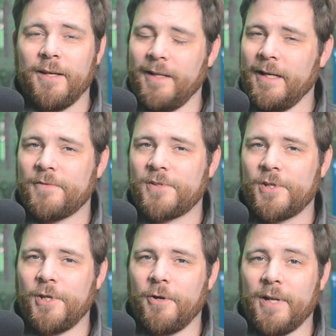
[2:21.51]
they have
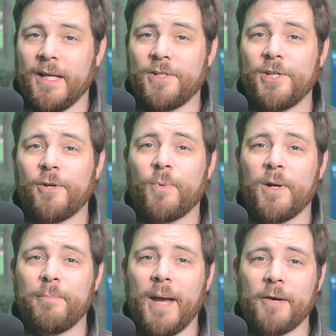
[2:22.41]
secured a Tier
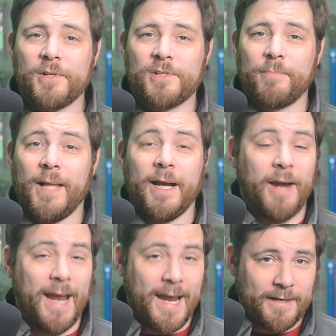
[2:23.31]
1 battery
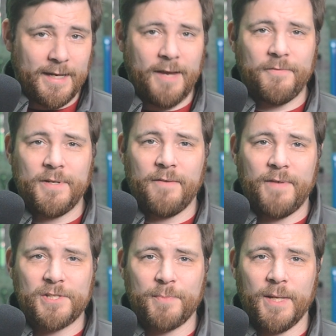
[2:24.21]
supplier and a hefty
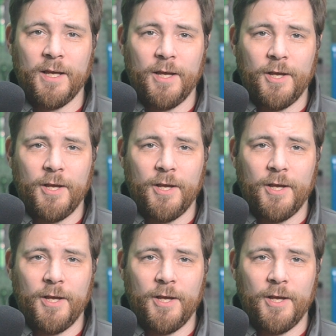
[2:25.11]
investment